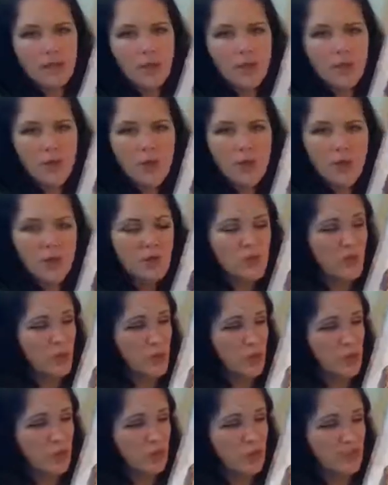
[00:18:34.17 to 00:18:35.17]
Those
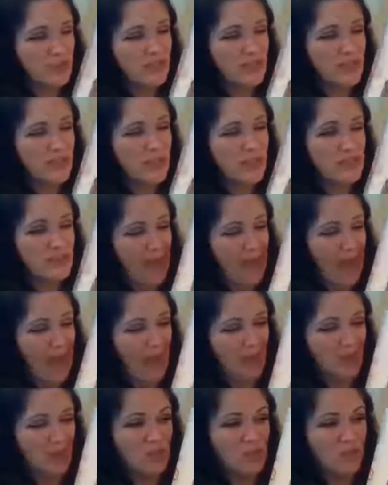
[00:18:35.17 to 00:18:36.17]
words
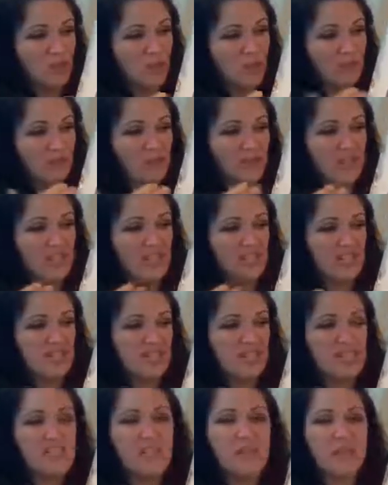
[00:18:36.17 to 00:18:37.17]
smacked Sophia
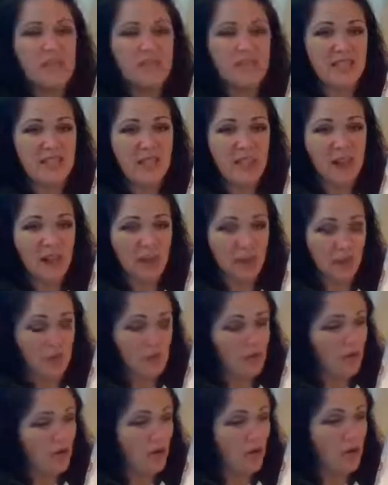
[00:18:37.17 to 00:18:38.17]
deep down in
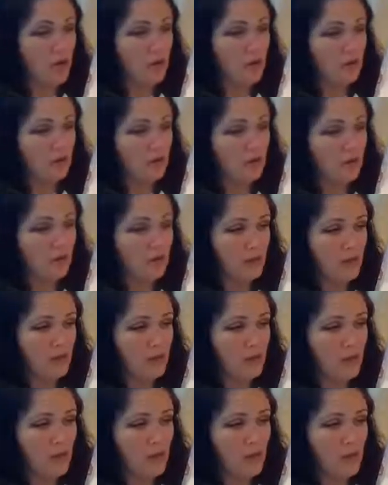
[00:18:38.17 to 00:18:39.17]
her heart.
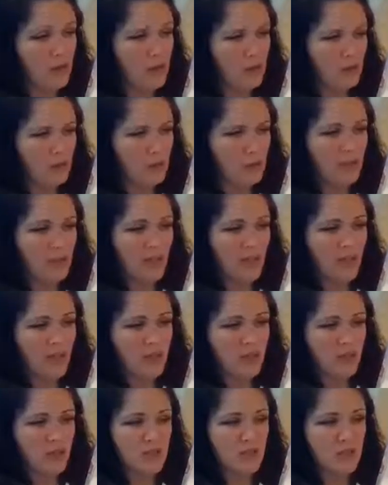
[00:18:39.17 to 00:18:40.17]
Her
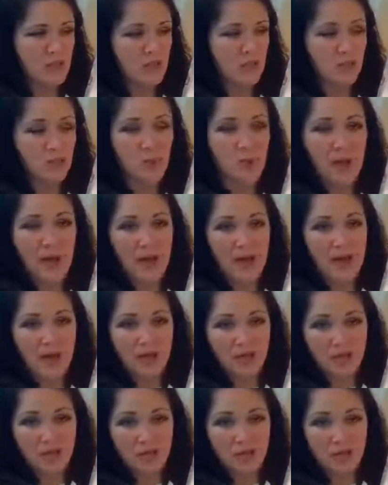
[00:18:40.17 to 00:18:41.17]
plan was
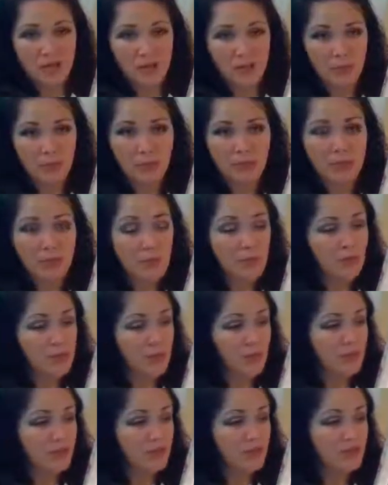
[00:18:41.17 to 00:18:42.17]
kiboshed before
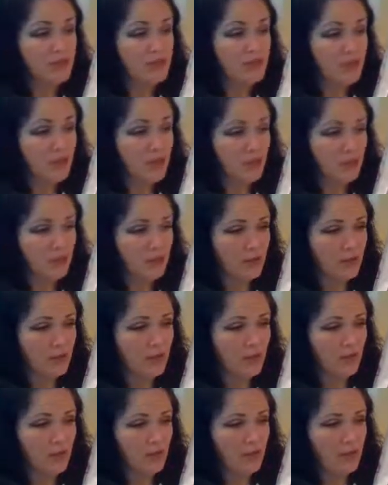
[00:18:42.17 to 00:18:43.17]
it could start.
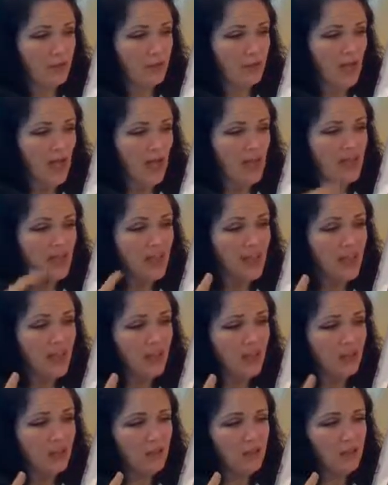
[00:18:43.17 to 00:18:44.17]
"I
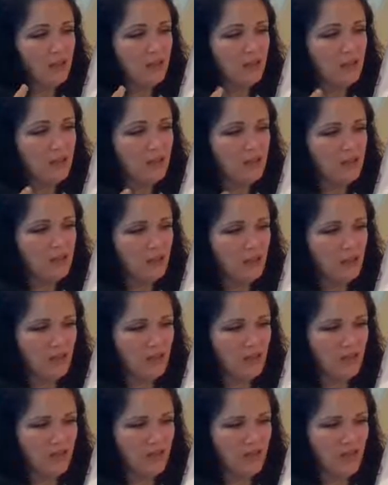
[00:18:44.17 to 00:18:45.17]
think," said
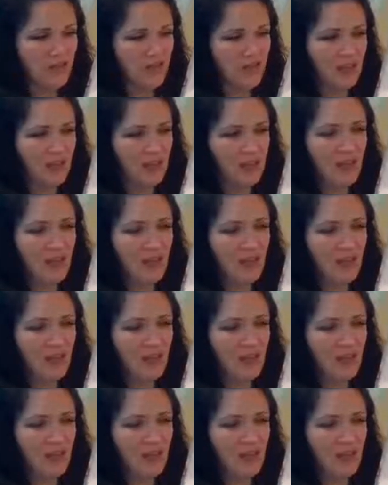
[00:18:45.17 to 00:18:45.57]
Sophia,